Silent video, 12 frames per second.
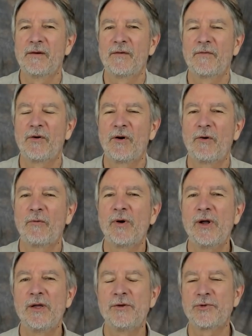For
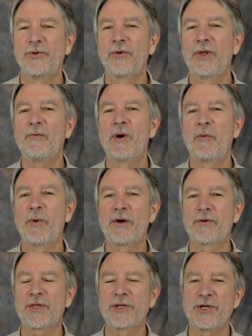truly what we
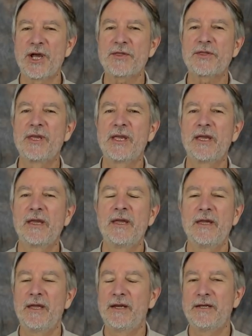are suggesting,
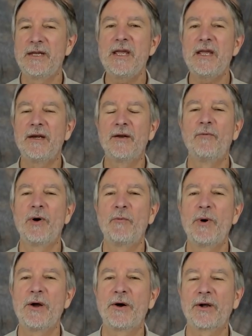indeed, what
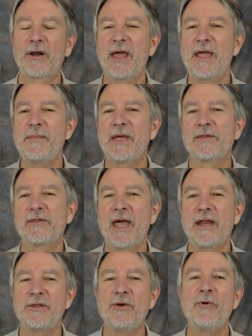we are claiming is
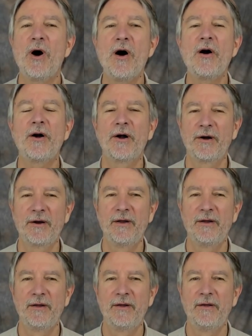that you are
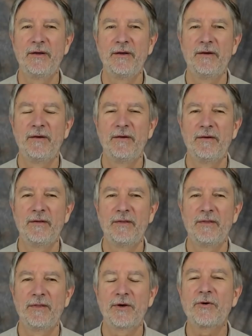
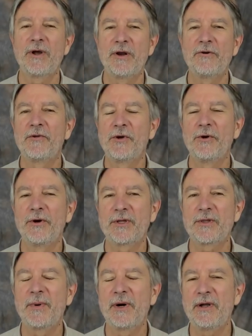the creator of your own
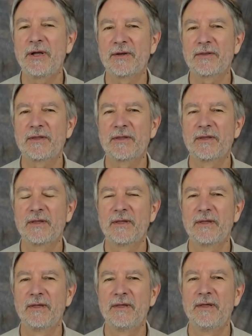experience.
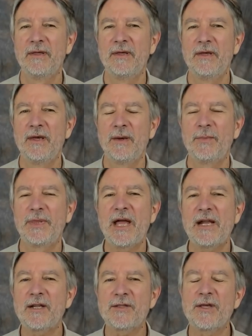But
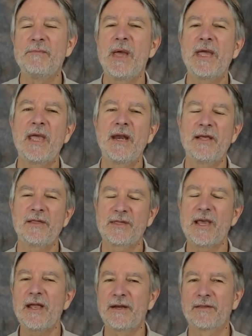that doesn't make any
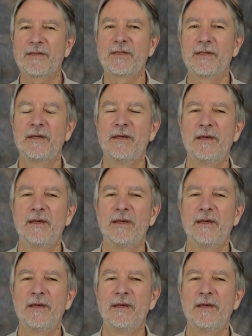sense